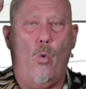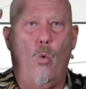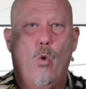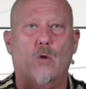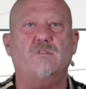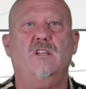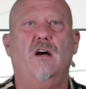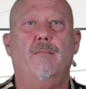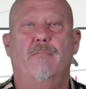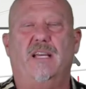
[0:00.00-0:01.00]
warms it
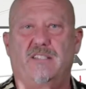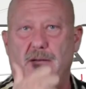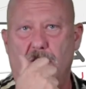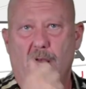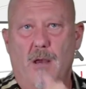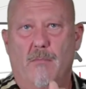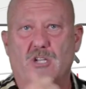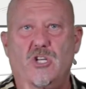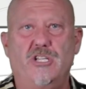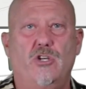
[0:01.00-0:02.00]
up, makes it
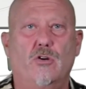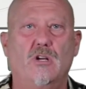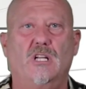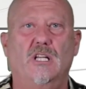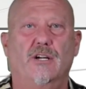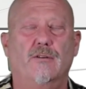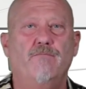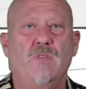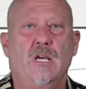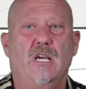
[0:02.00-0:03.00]
much easier to clear.
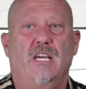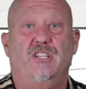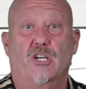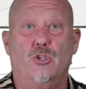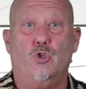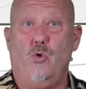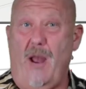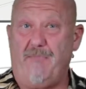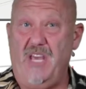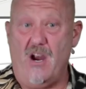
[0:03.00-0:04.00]
It does
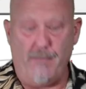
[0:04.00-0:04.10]
trap the air